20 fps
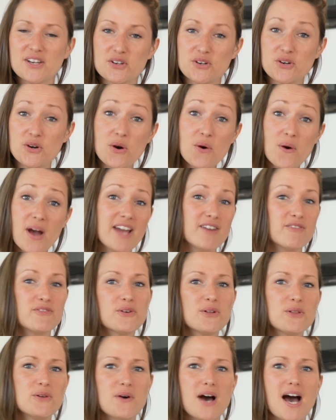Go and
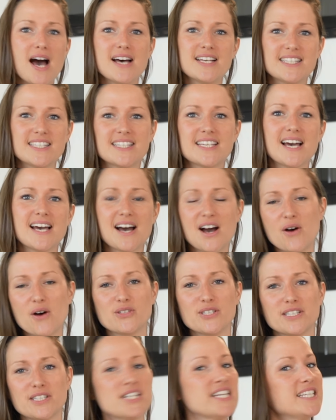follow Aaska
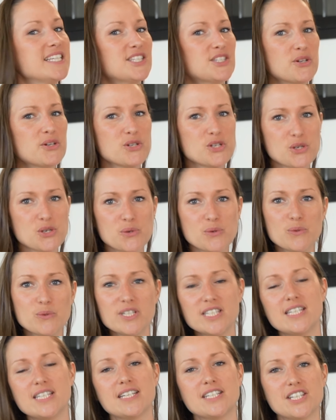on his
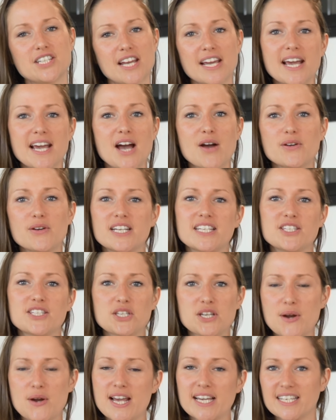socials. Check out his
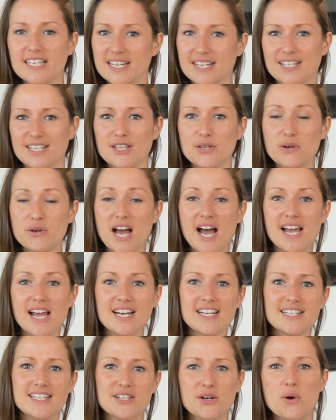track Long
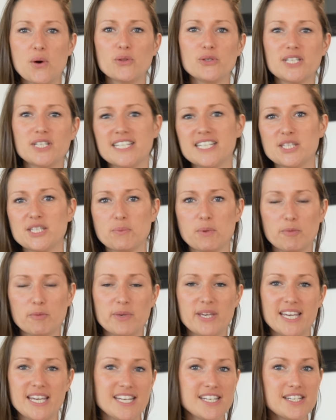Island. All the links will
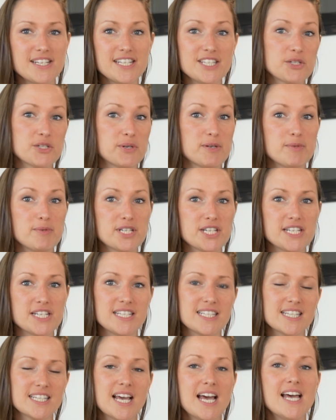be in the
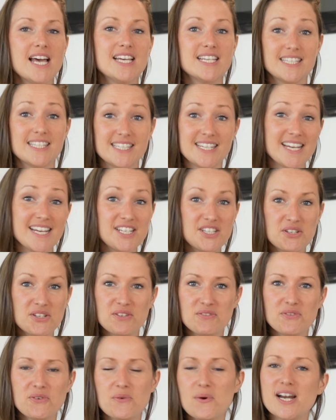descriptions. Stay
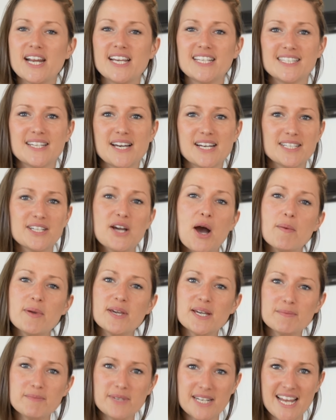tuned for what he's got coming
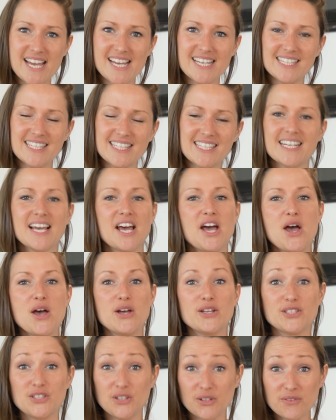up next.
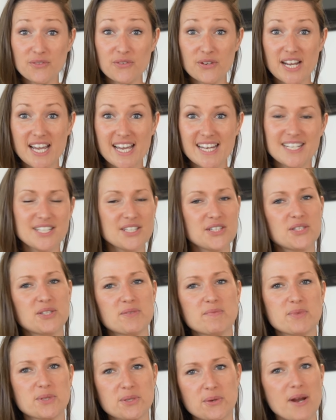Don't forget to
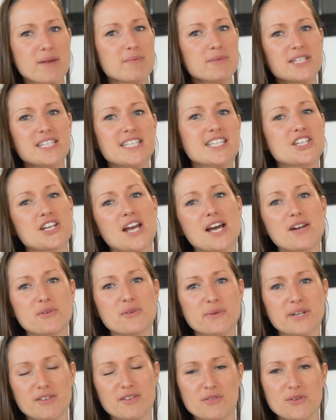subscribe to this channel
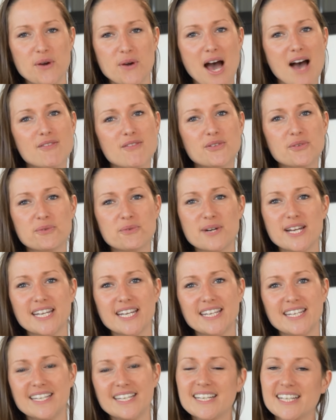if you haven't
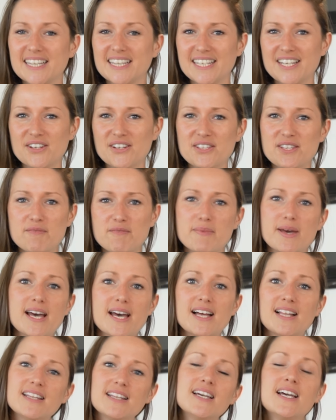already. Click on the
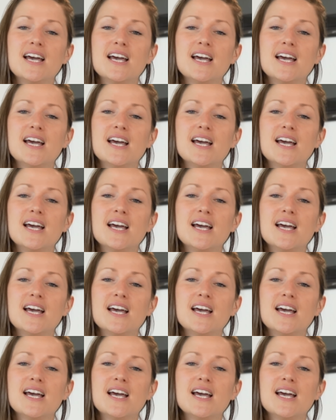bell.